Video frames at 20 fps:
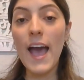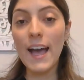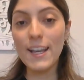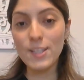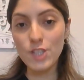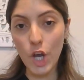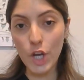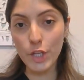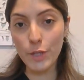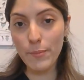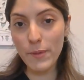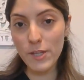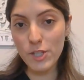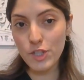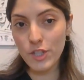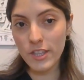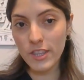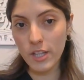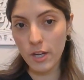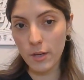As
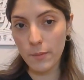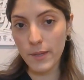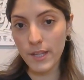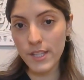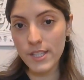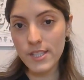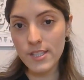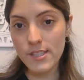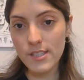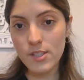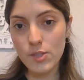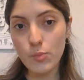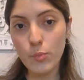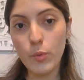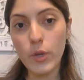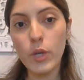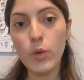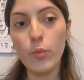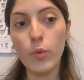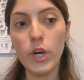occupational therapists,
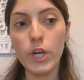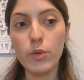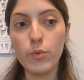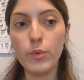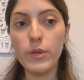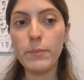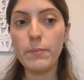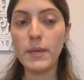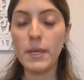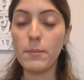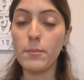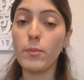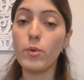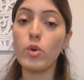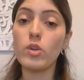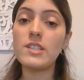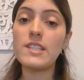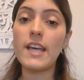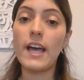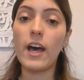we work with
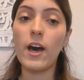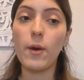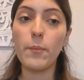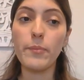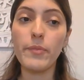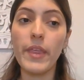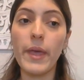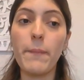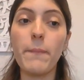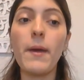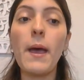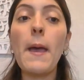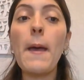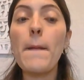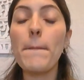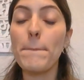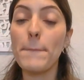people to help them